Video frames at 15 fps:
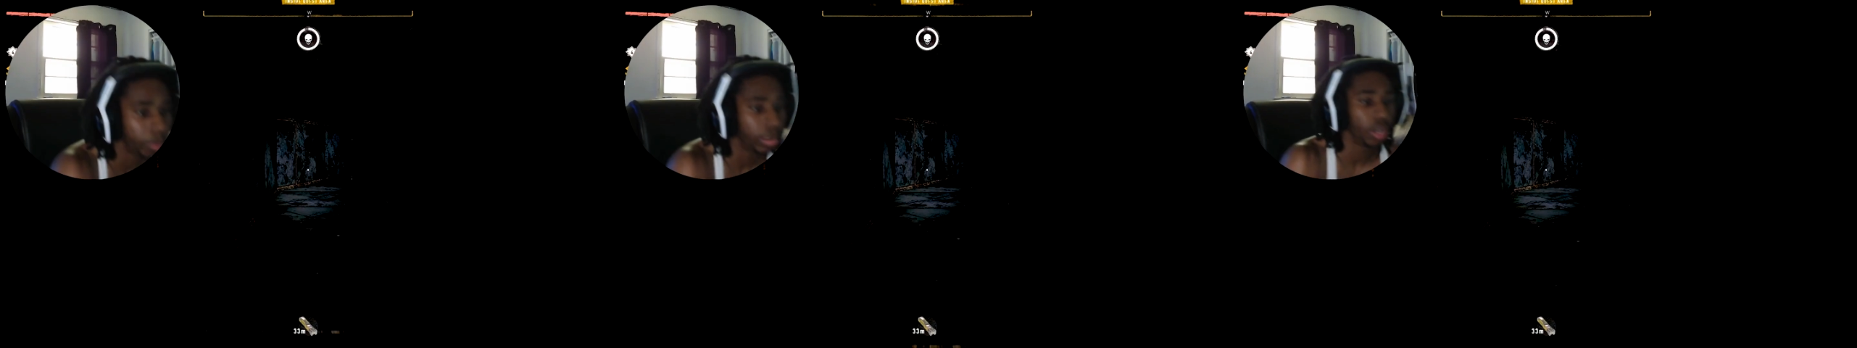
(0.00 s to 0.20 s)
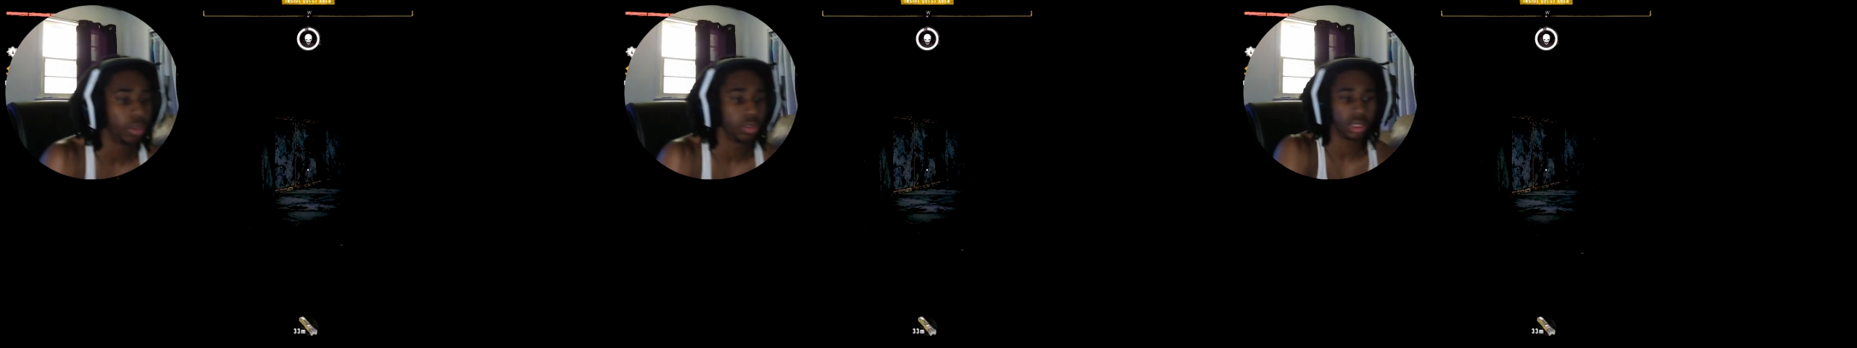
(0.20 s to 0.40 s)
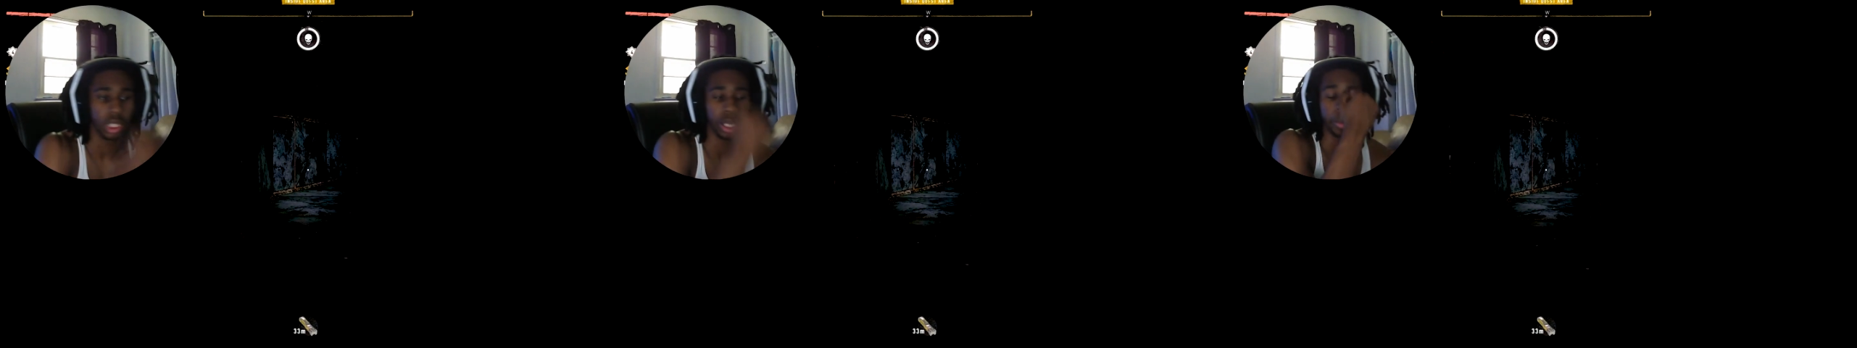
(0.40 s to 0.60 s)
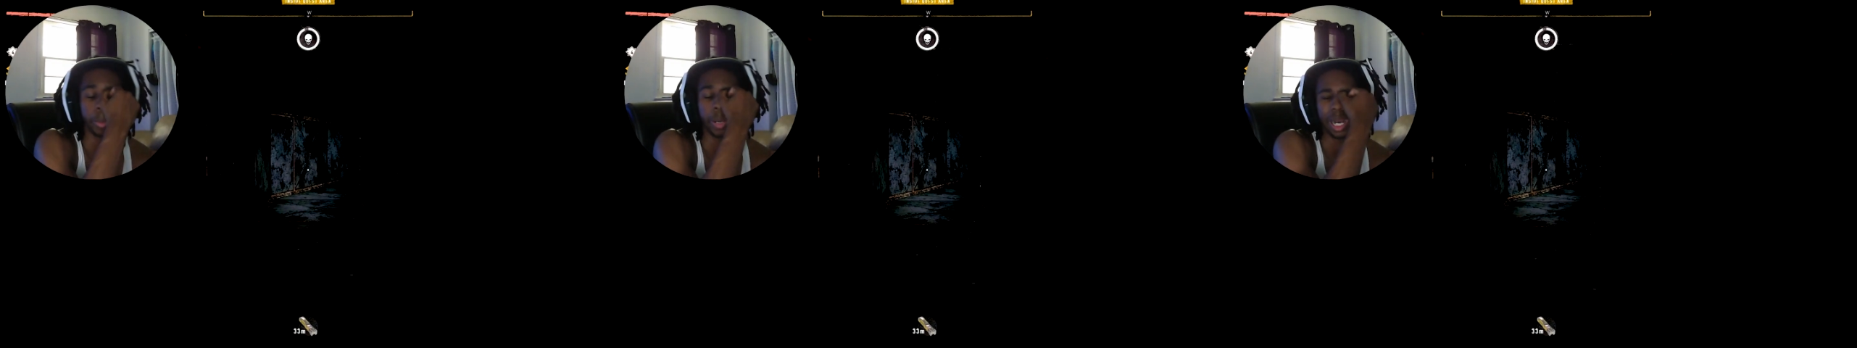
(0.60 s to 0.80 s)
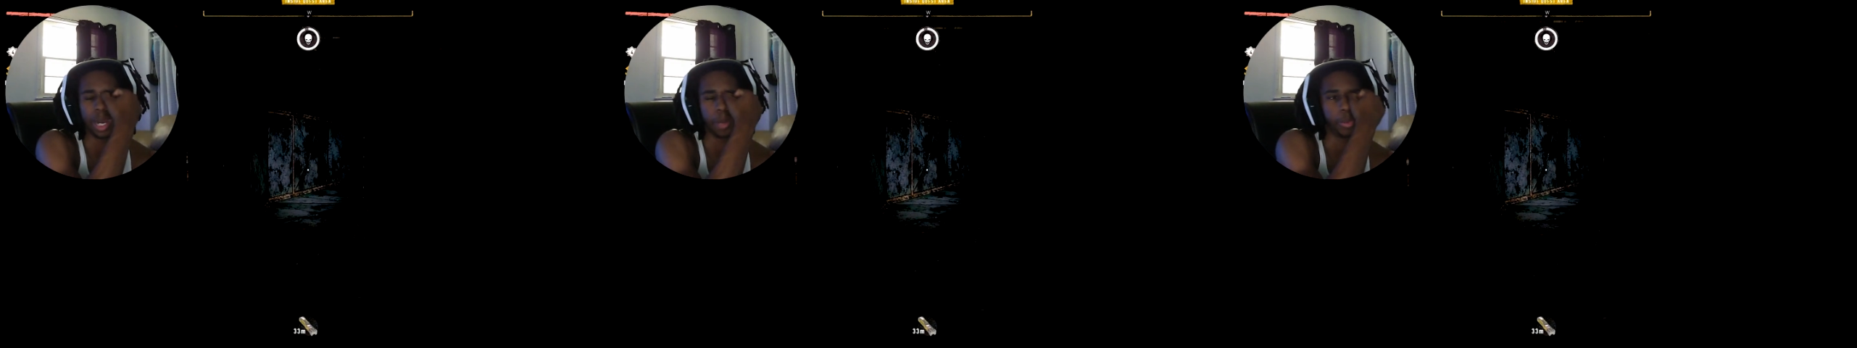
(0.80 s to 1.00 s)
Bro, something
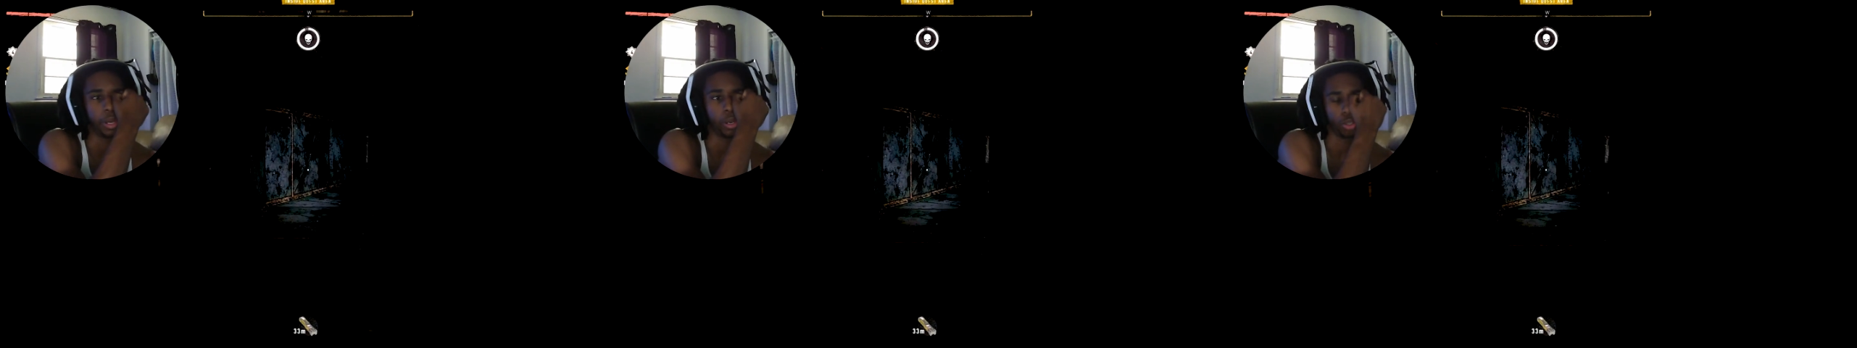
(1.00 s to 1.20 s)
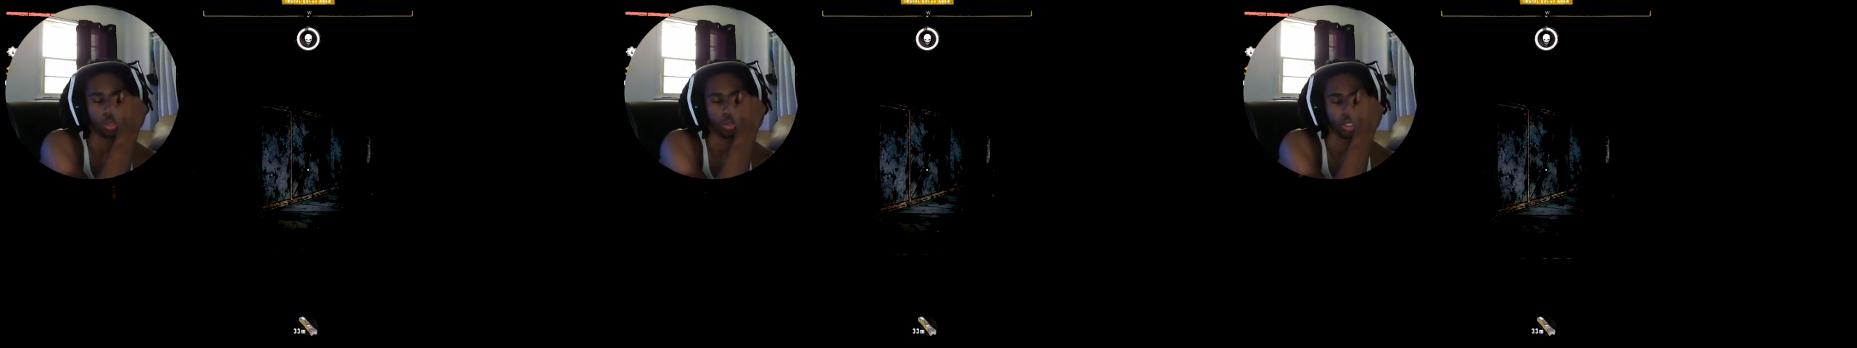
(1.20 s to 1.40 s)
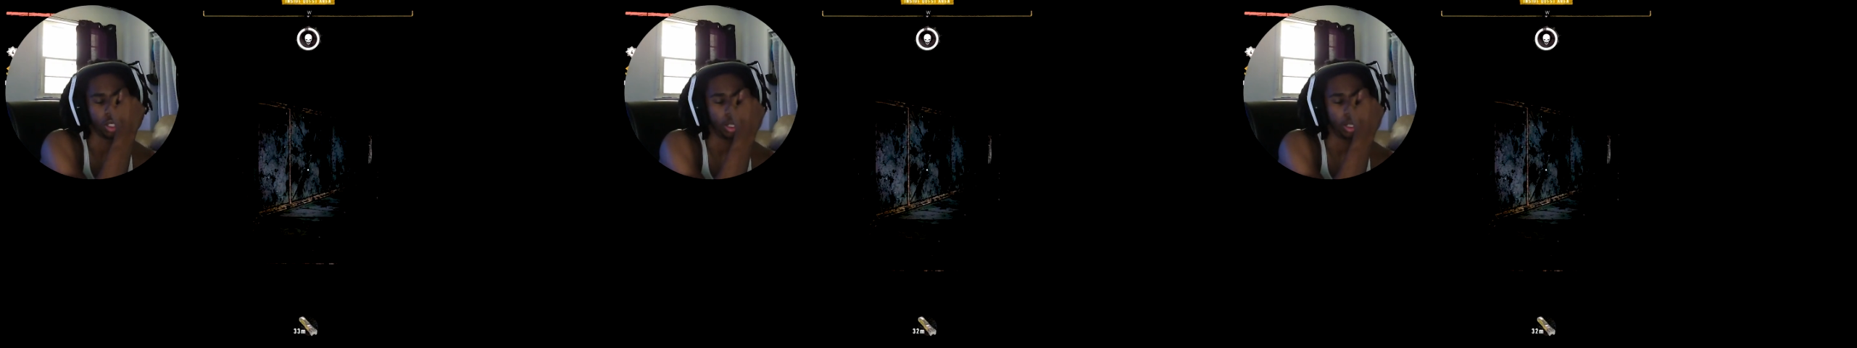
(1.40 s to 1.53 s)
pop out.